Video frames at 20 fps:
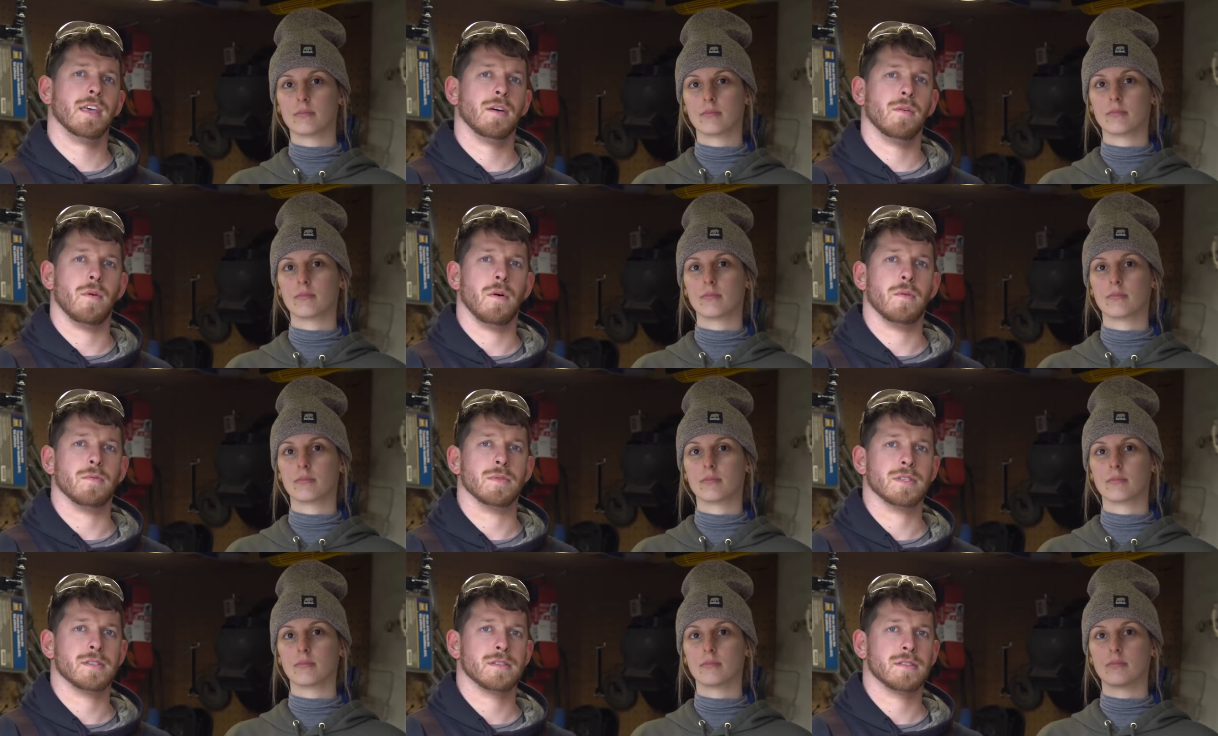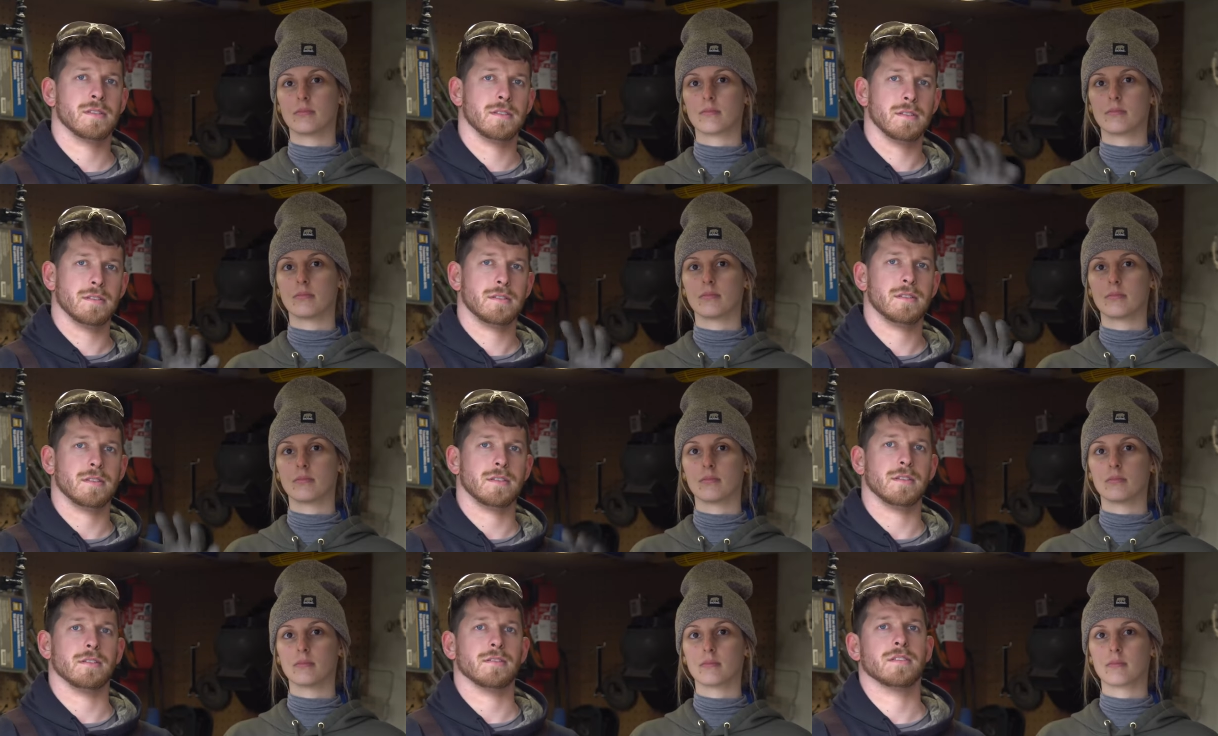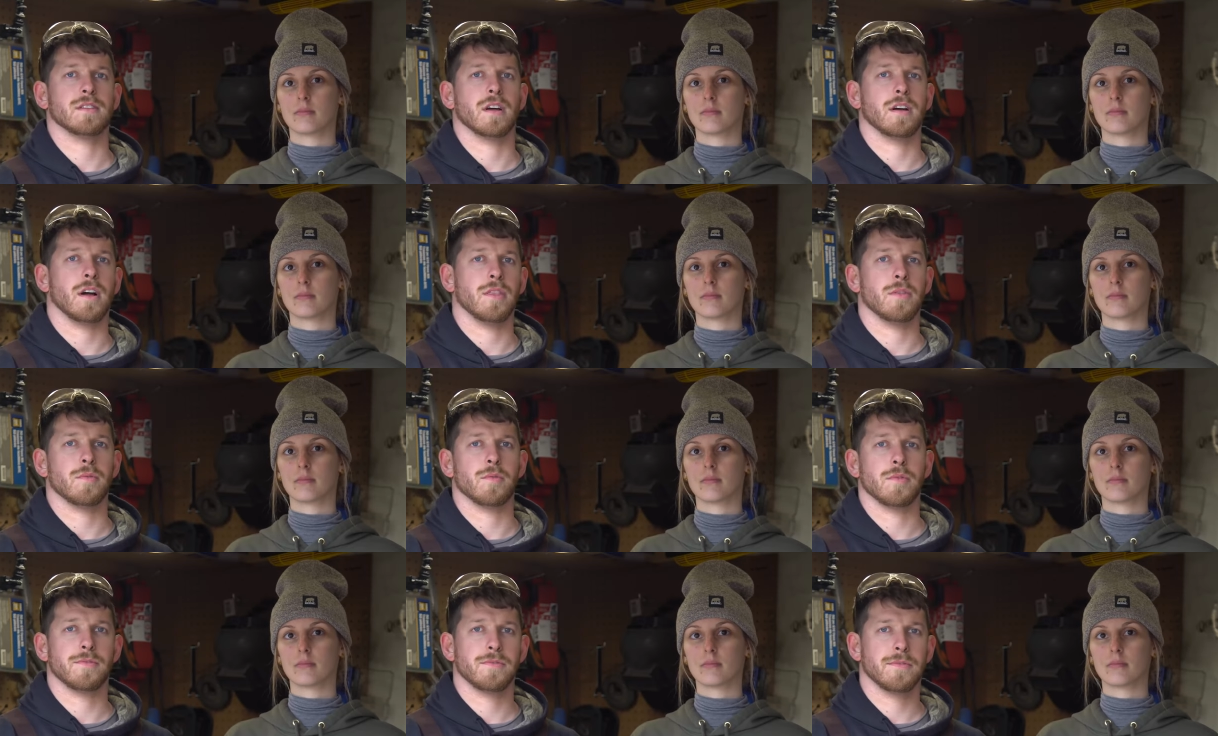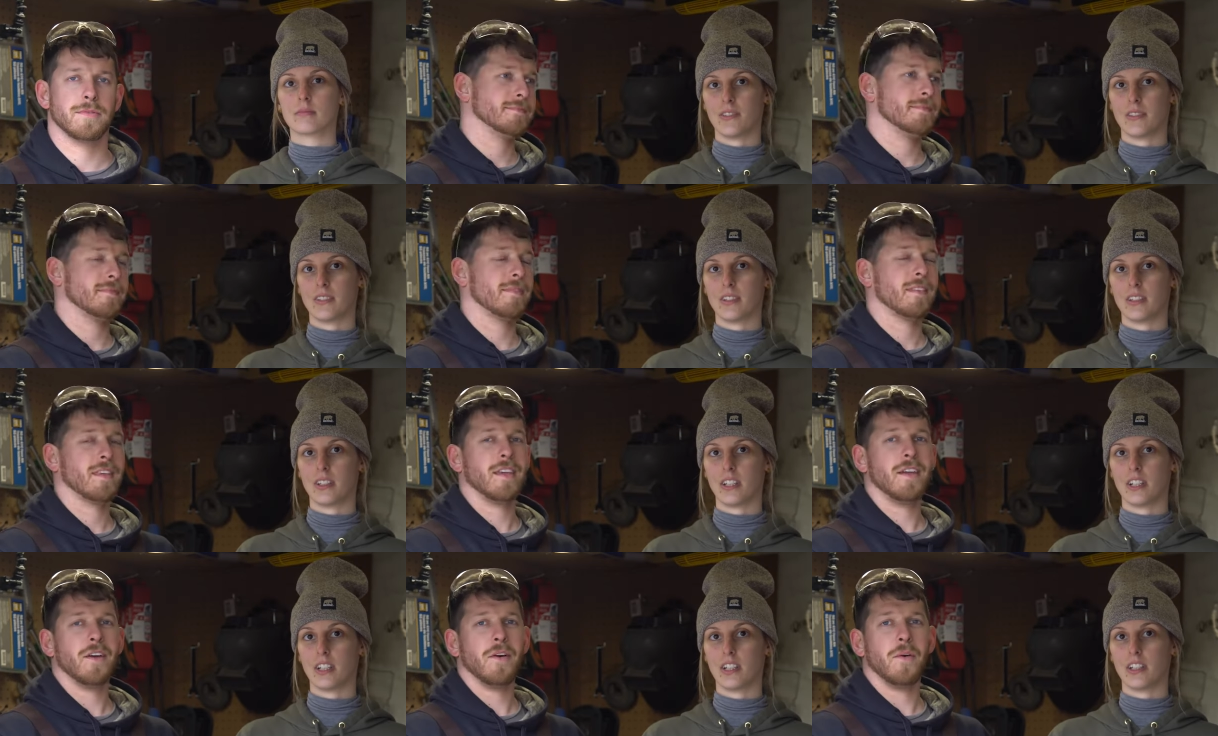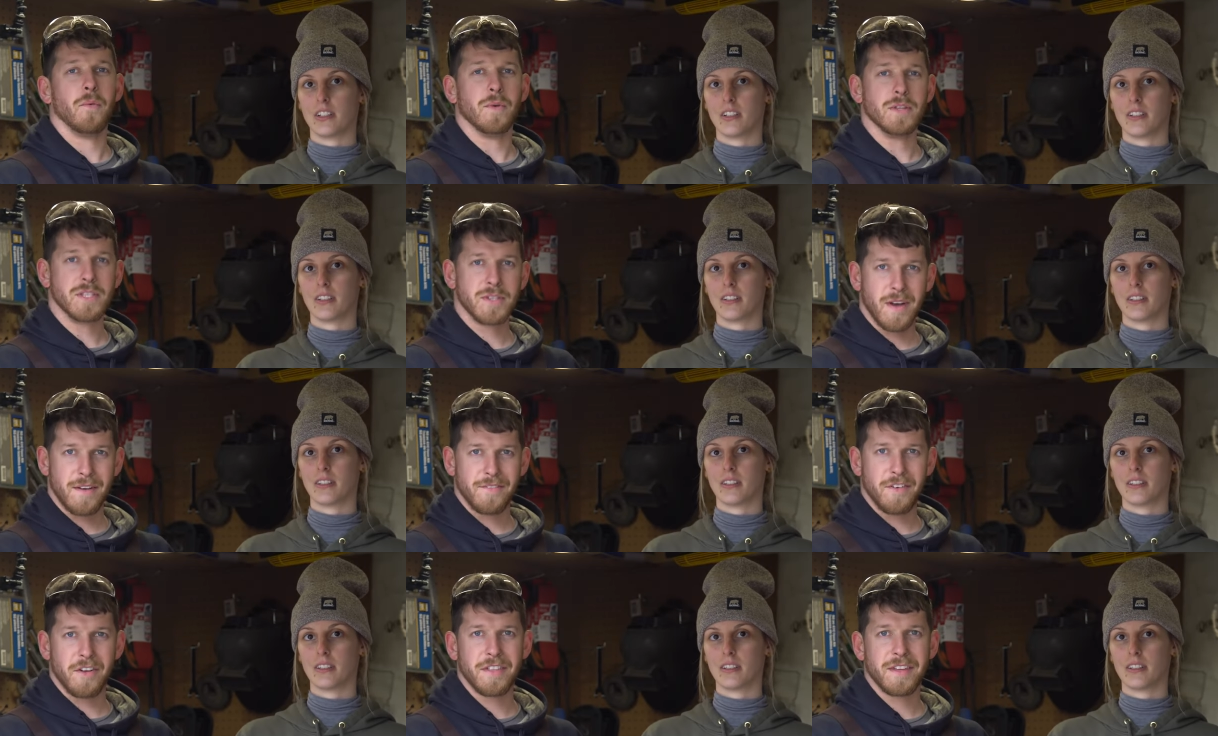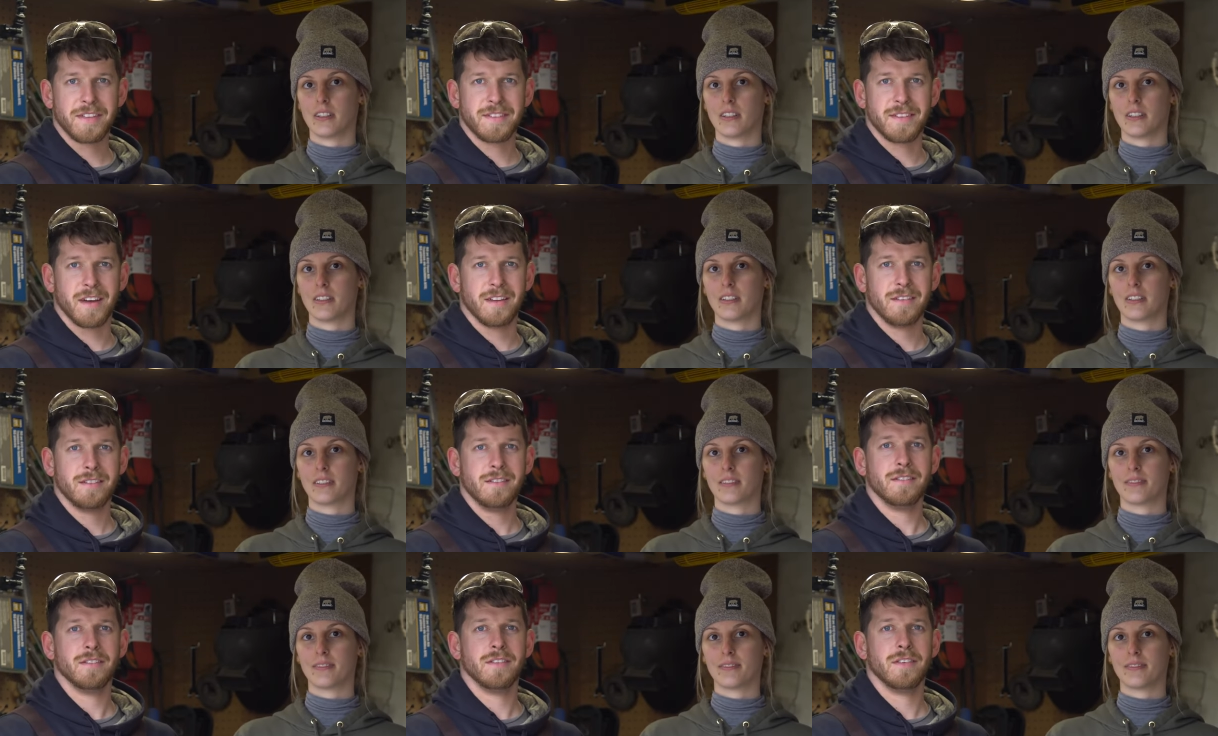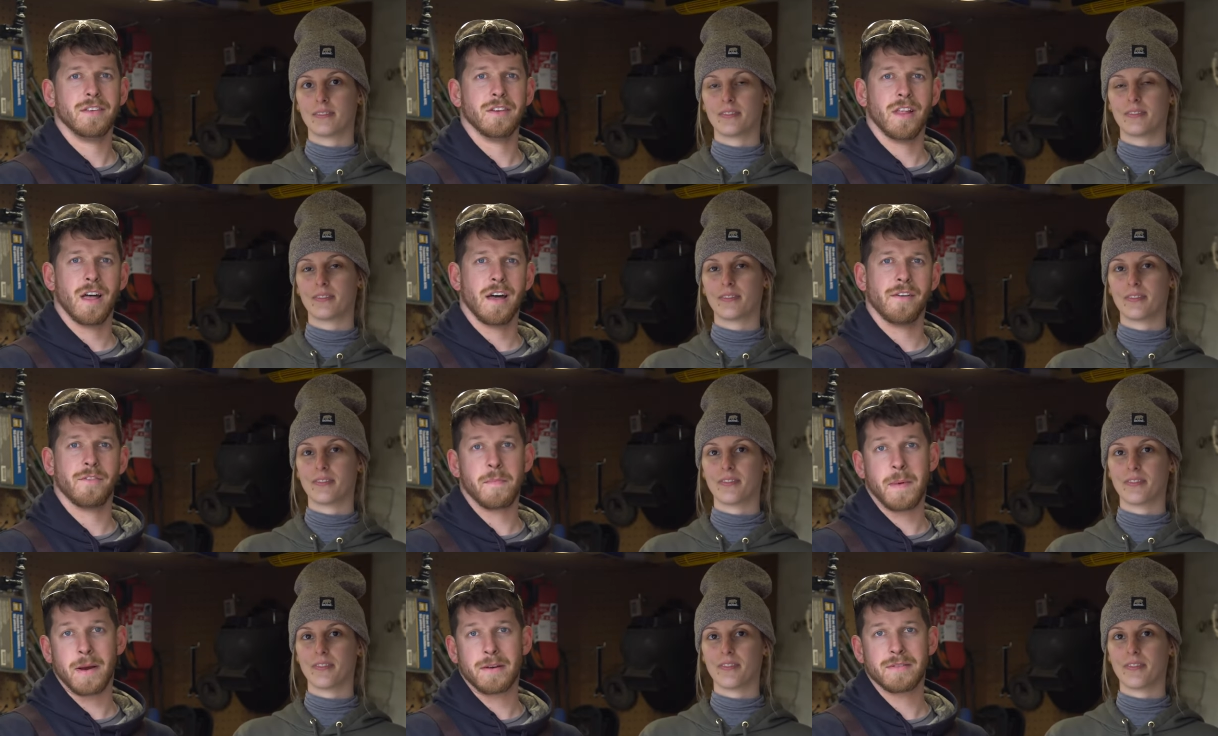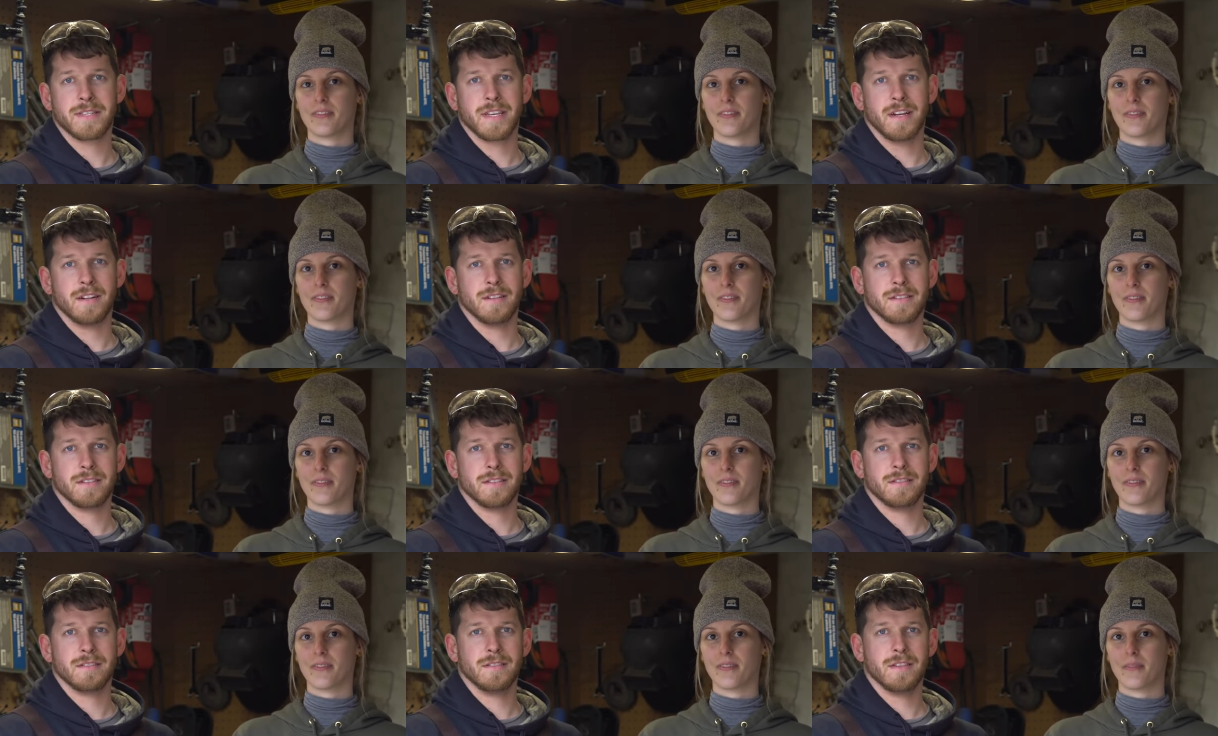Speaker 1: what was still stuck on the roof. Once you have all that done, you'll have a bare skeleton.